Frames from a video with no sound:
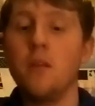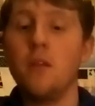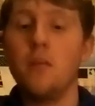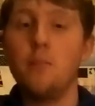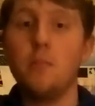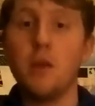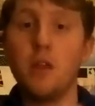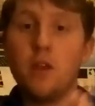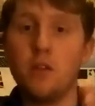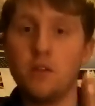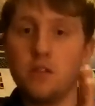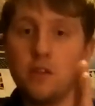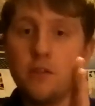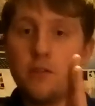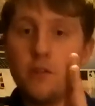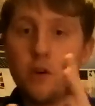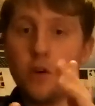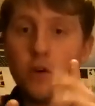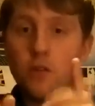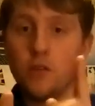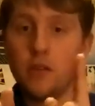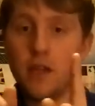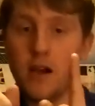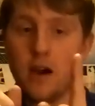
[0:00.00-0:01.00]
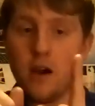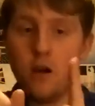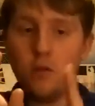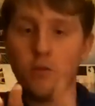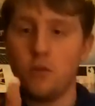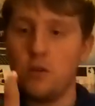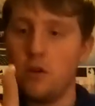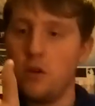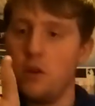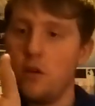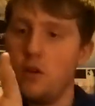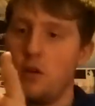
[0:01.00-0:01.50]
because they've cut down
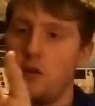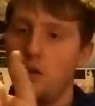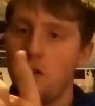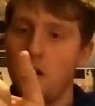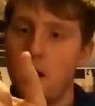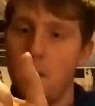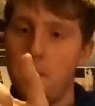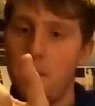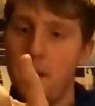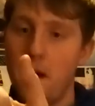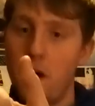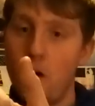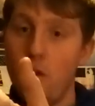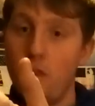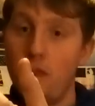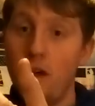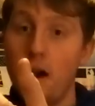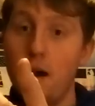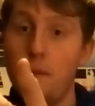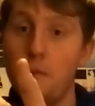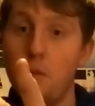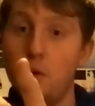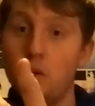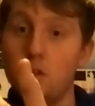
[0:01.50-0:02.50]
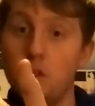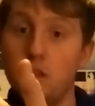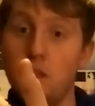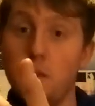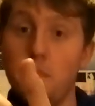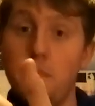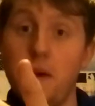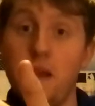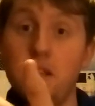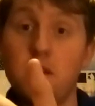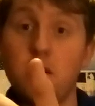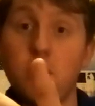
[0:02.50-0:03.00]
about that much of the
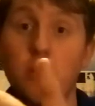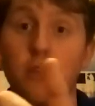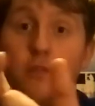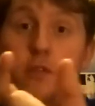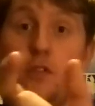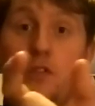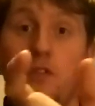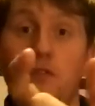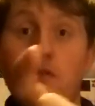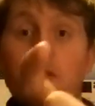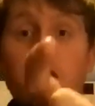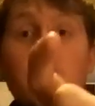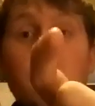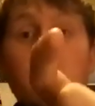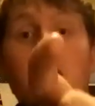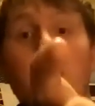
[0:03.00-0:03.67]
bezel off the screen.